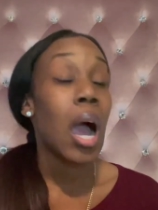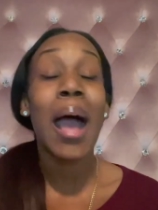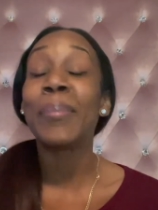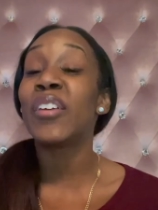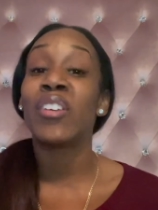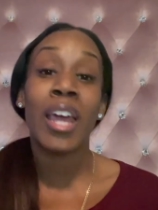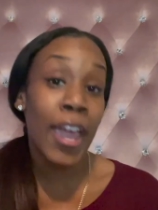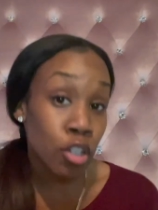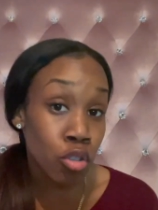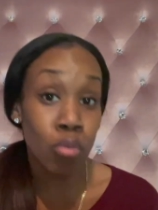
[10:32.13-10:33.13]
I'm giving
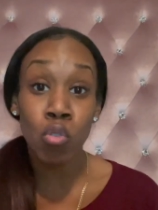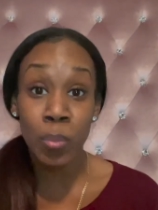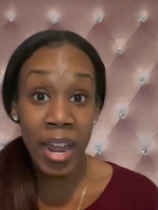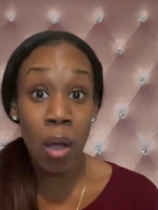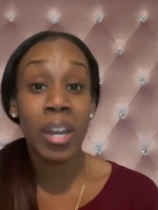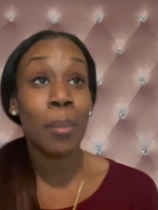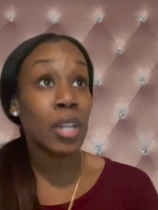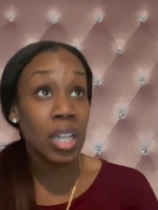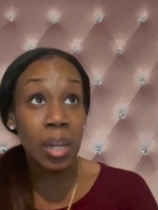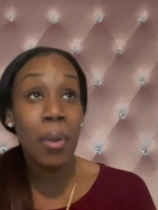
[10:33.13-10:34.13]
extra room now, and I'm
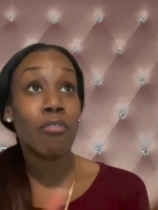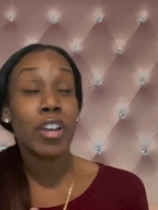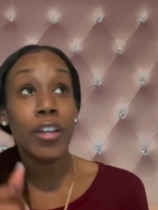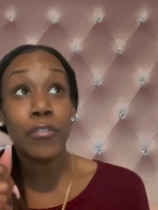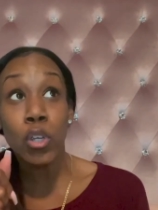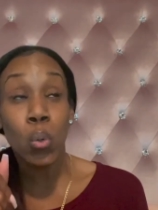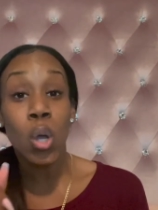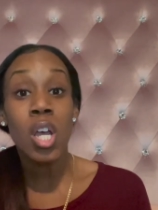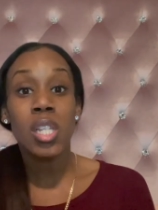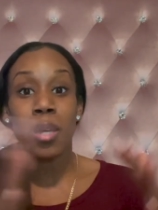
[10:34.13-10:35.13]
looking in my rear view
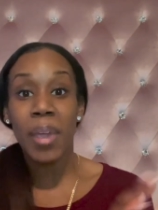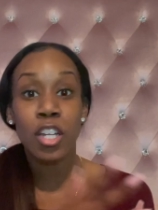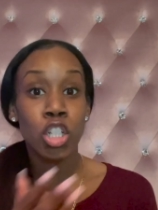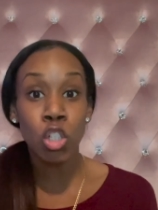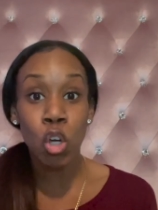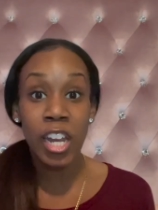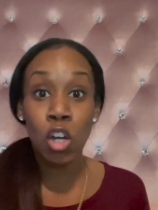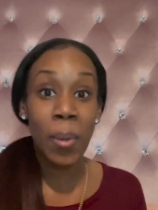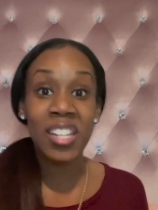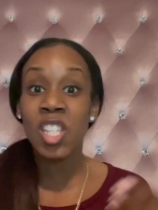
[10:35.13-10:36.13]
to make sure that
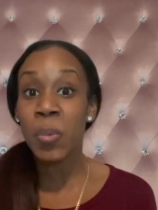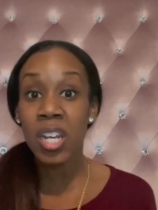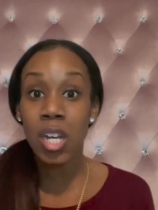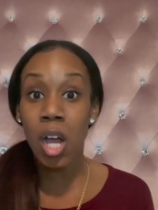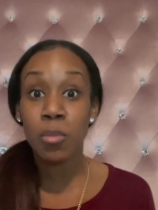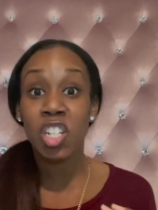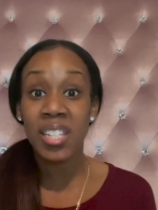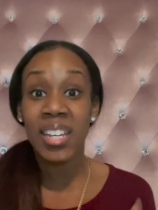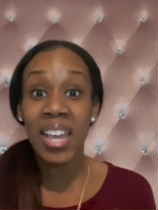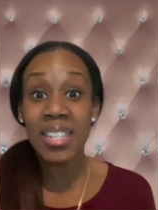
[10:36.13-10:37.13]
nobody's speeding up
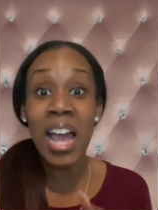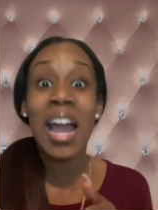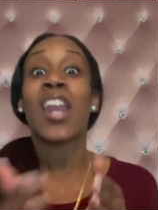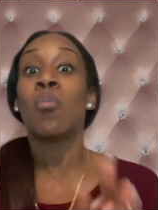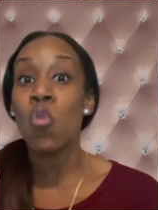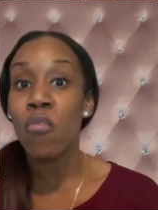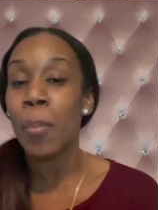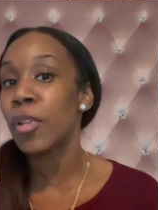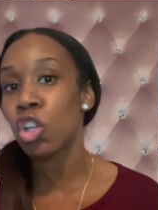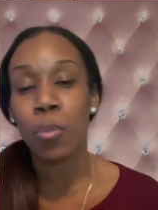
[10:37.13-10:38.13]
just in case. I gotta move
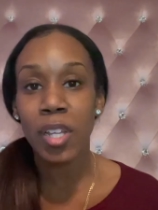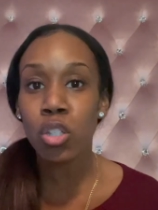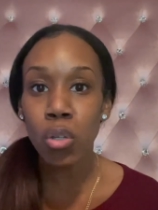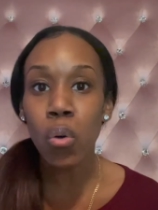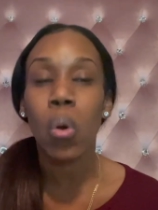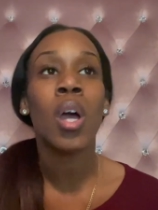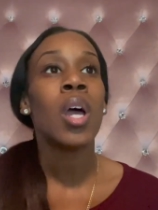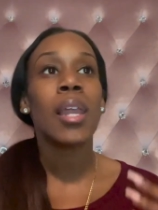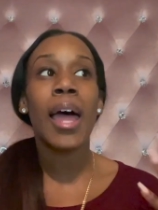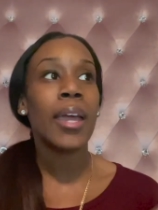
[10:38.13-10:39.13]
up a little bit too.
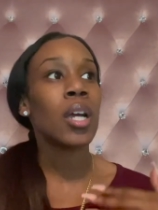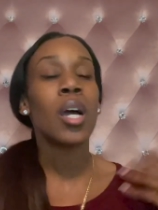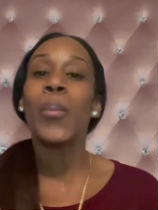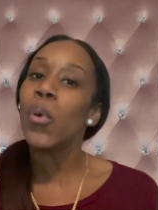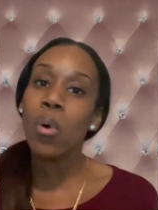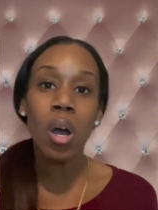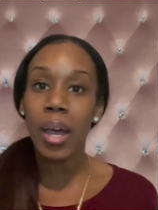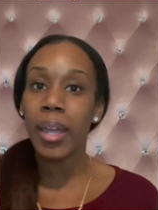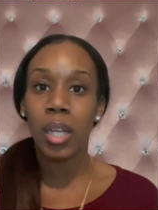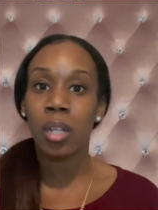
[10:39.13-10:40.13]
Like, come
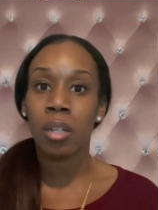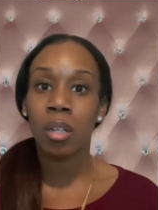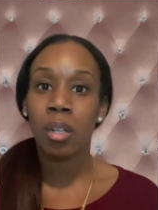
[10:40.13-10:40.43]
on.